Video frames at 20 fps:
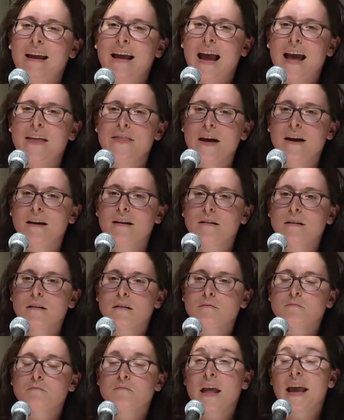And that,
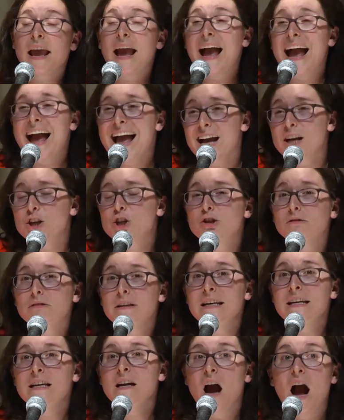
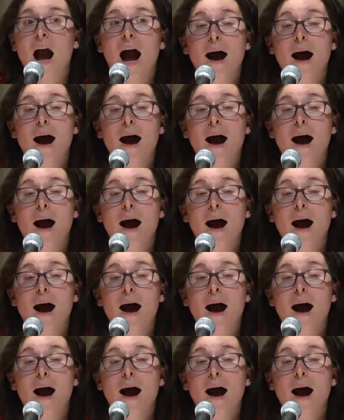actually,